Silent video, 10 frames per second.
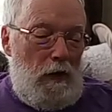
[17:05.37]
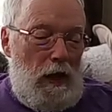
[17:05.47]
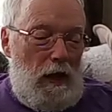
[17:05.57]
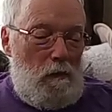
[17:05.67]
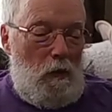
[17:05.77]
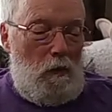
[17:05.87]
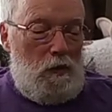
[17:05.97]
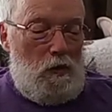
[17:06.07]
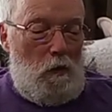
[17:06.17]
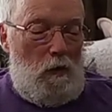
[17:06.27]
that Nabal
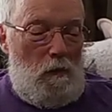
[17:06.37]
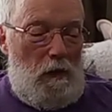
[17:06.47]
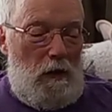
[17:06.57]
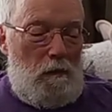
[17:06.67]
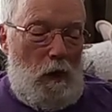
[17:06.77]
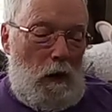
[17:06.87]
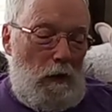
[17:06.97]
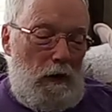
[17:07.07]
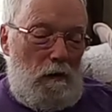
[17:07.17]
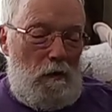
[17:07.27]
was throwing a big
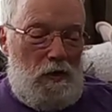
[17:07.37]
party and